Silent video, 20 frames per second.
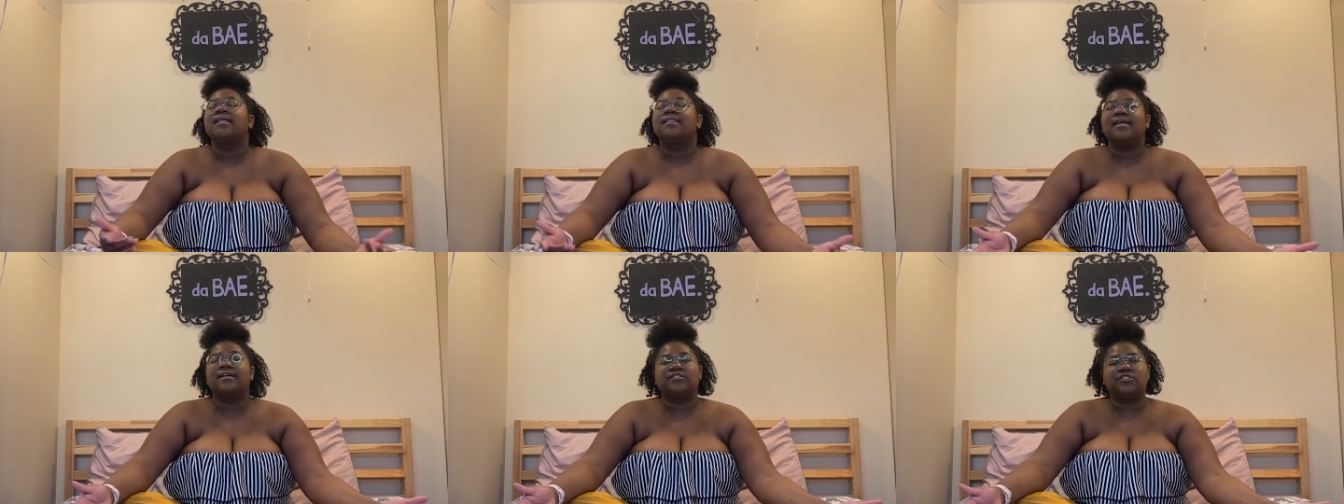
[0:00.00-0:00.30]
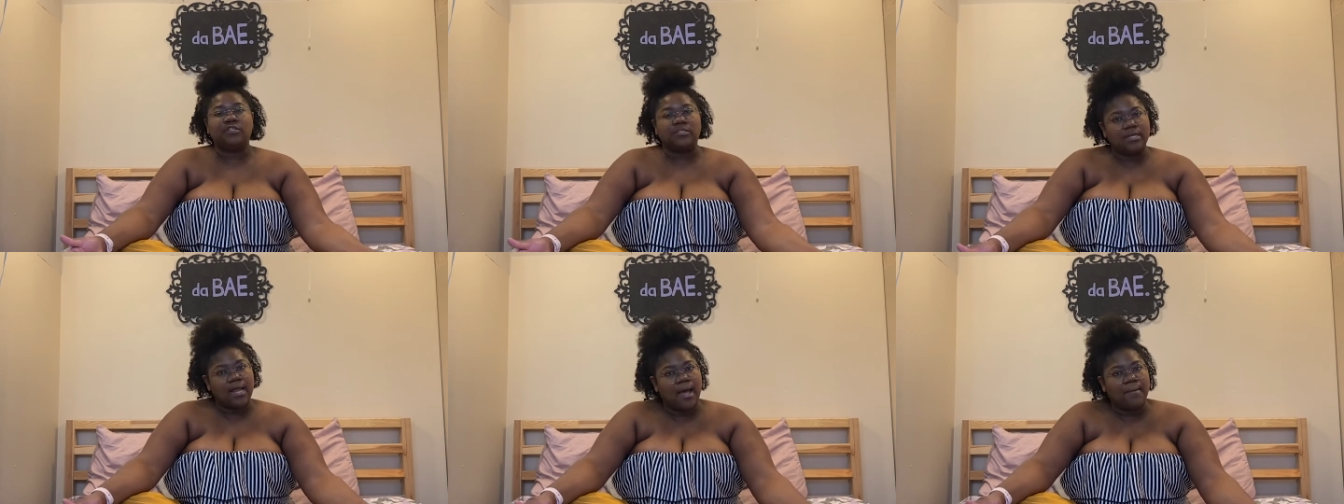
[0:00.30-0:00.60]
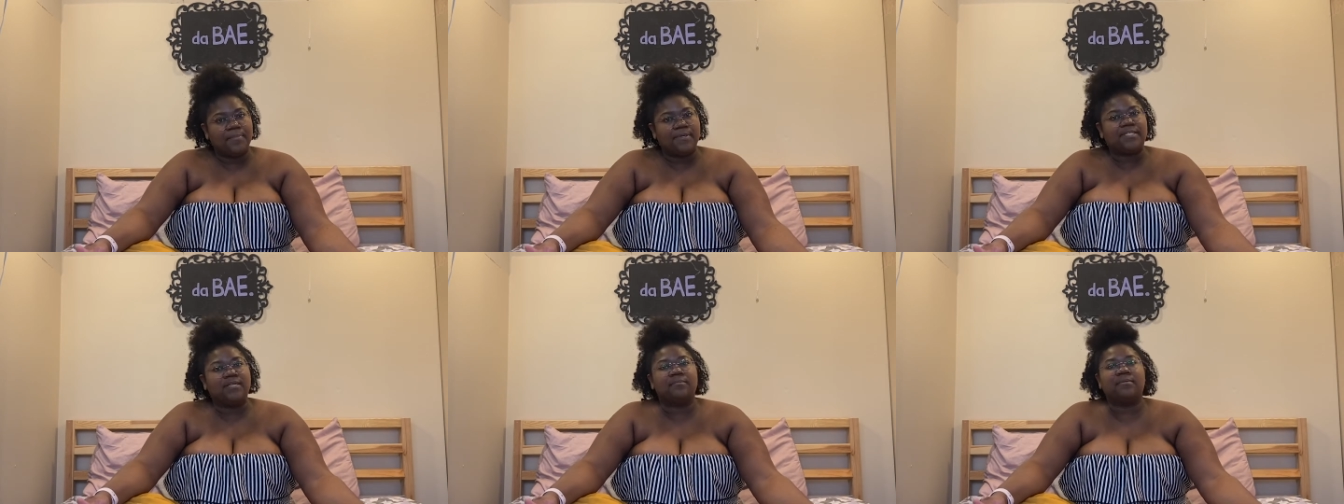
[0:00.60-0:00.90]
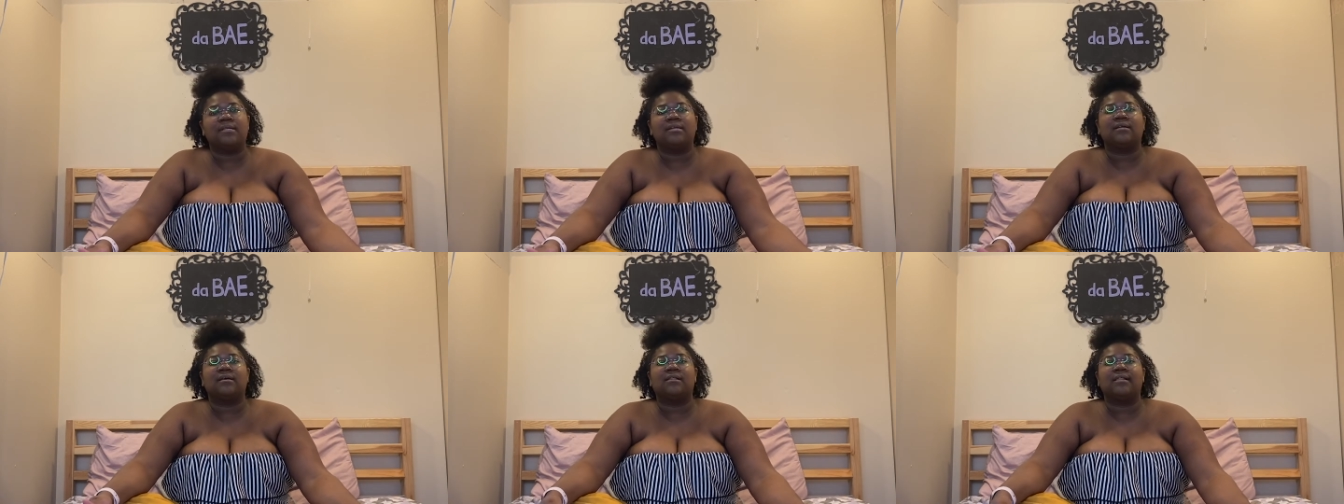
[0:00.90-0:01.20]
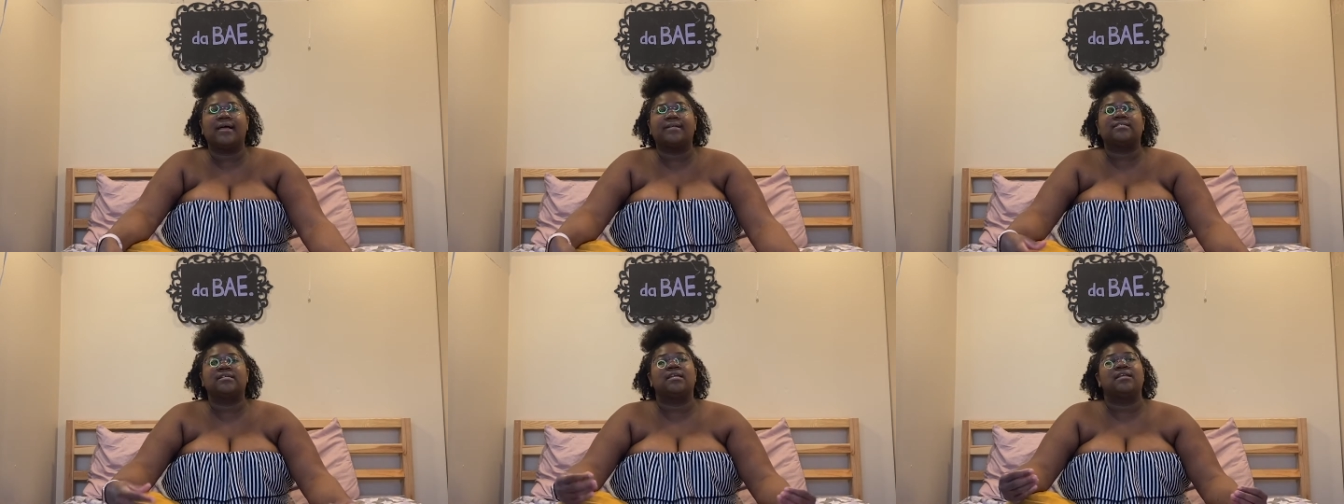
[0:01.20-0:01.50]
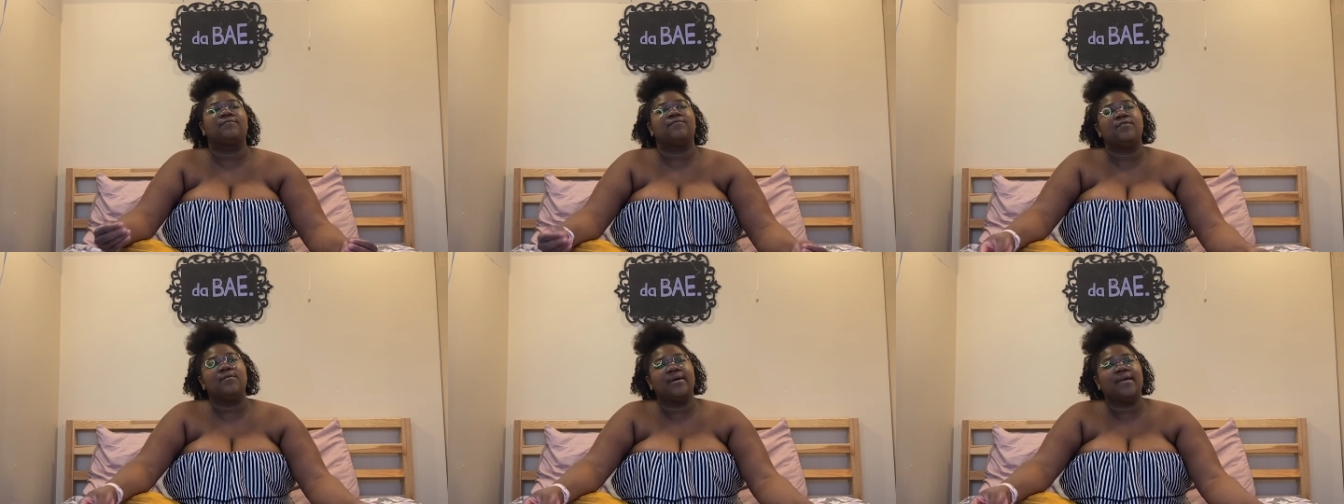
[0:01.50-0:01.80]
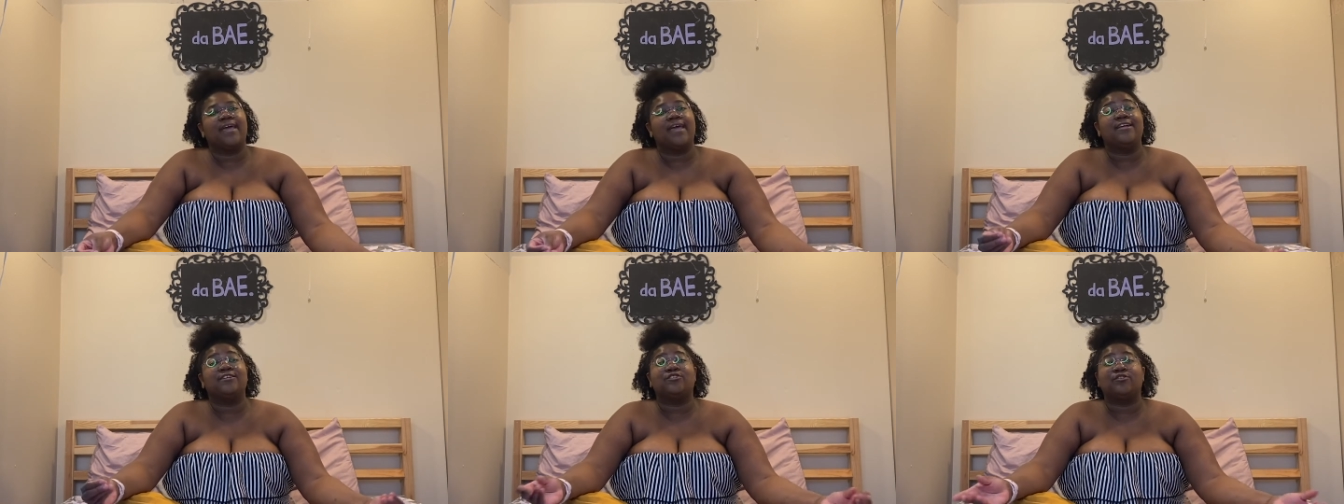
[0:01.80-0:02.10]
That should not be something neglected if you
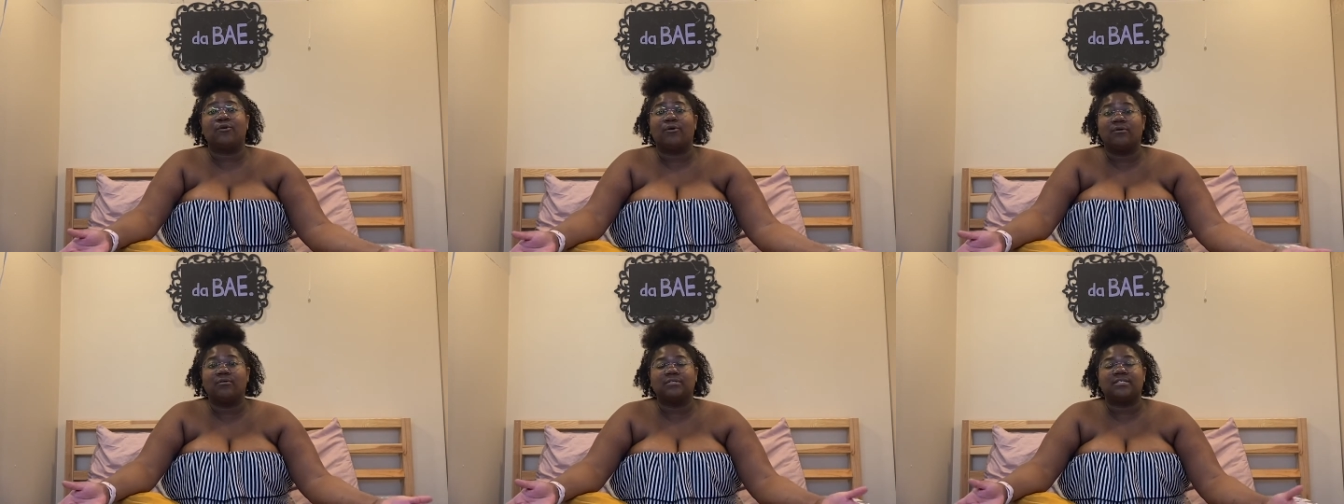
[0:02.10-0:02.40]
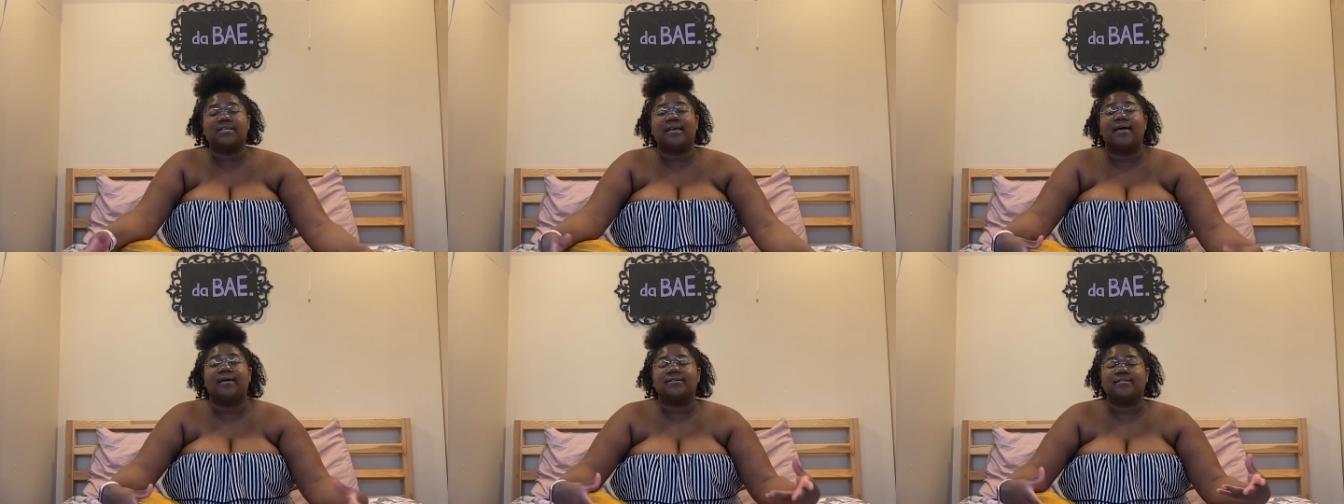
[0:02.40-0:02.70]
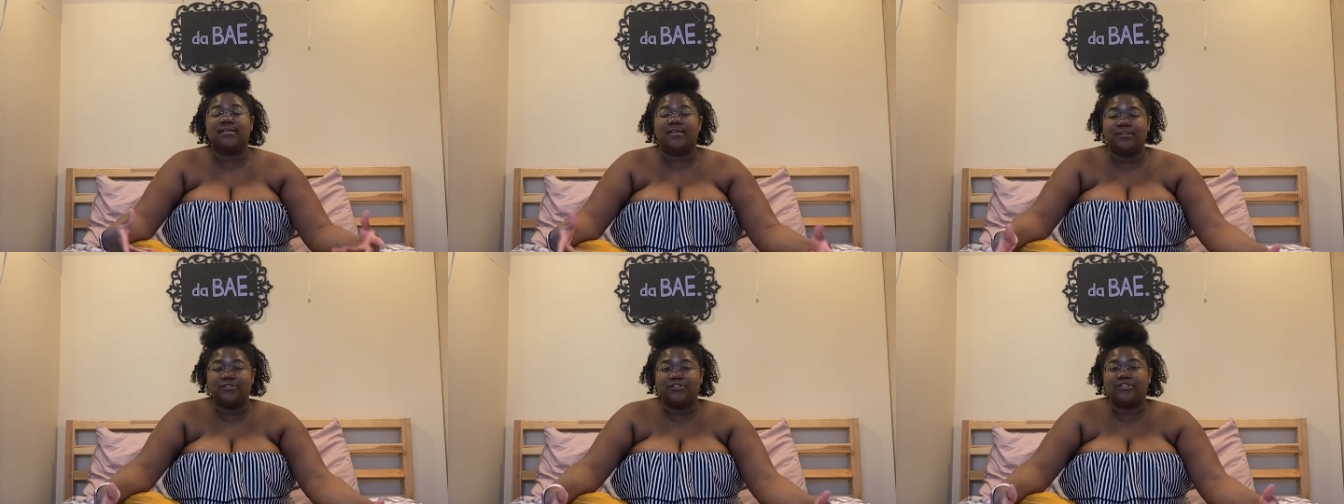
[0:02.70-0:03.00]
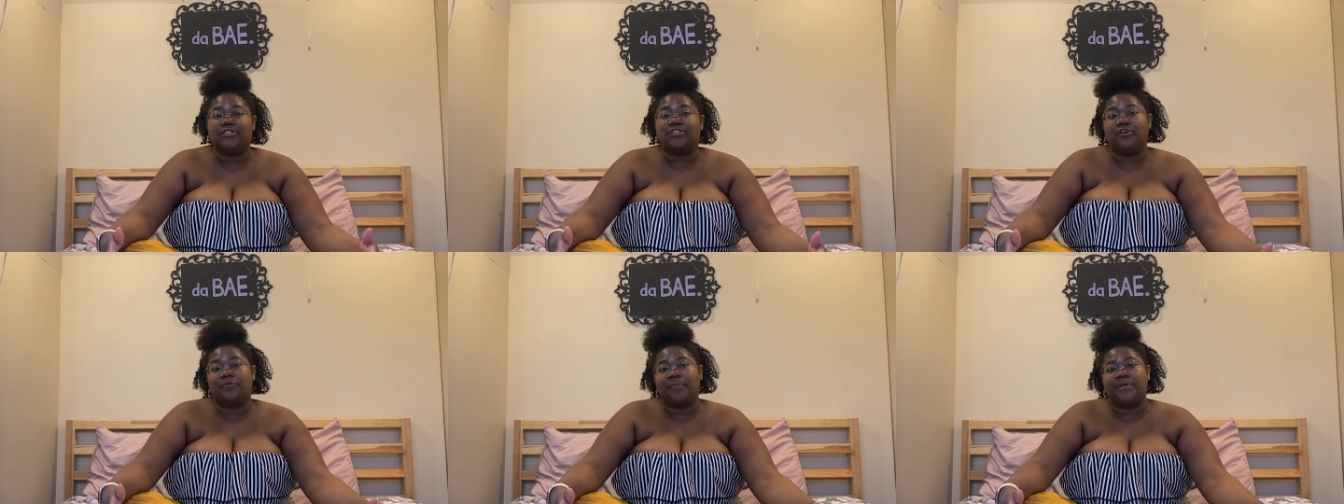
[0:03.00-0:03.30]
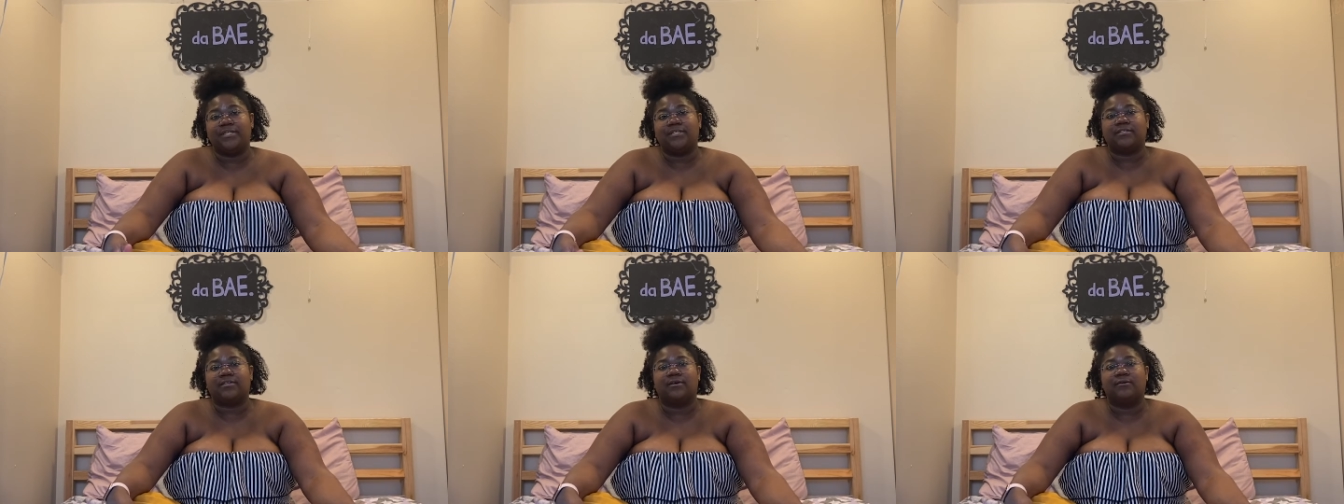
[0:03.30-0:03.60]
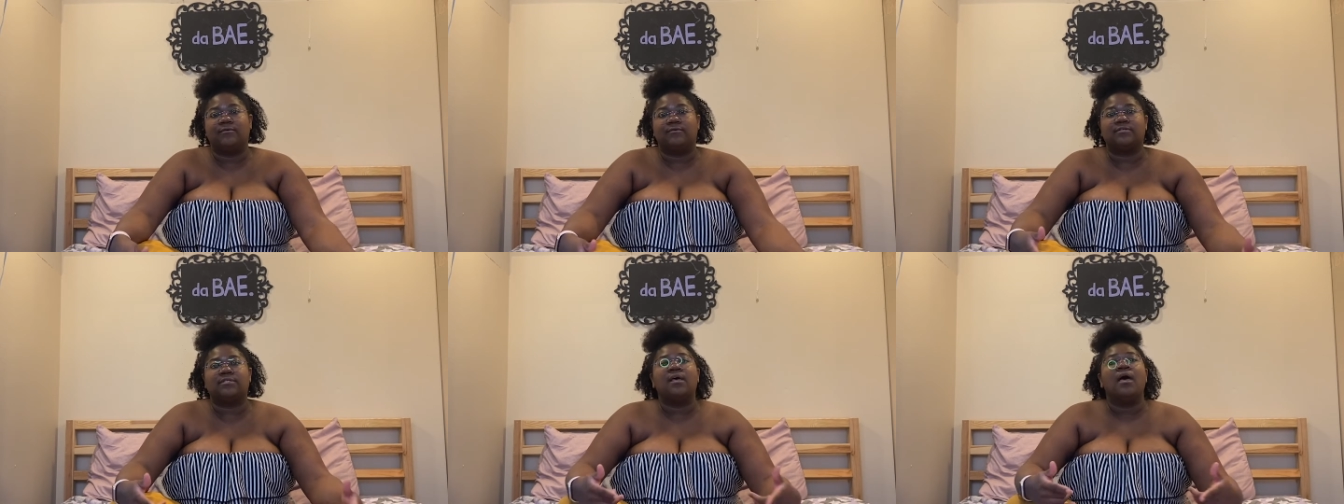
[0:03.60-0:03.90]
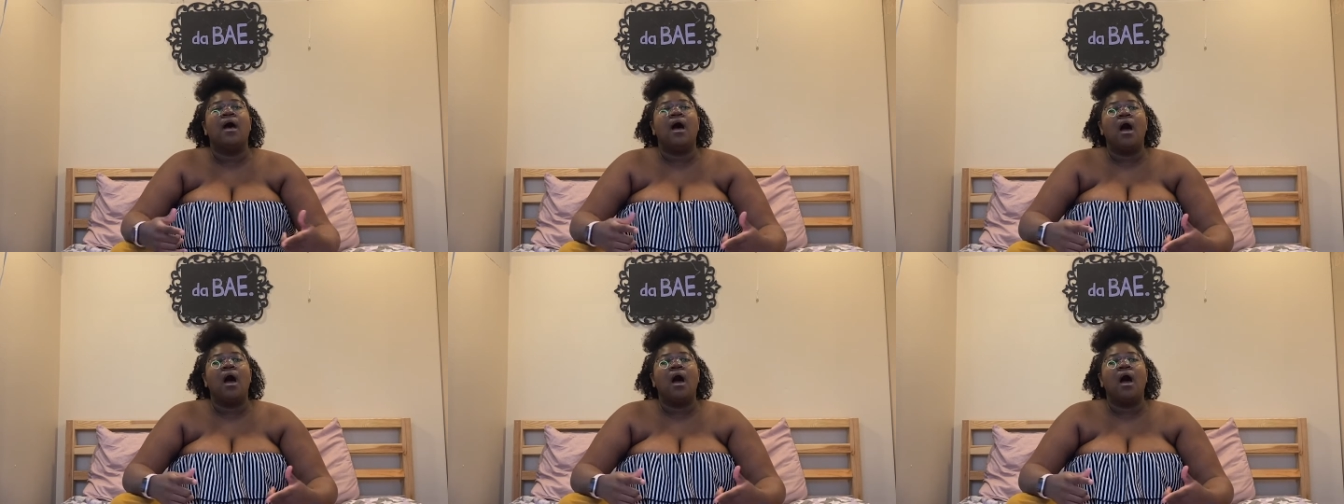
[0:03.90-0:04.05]
engage in oral sex. It should still be disclosed.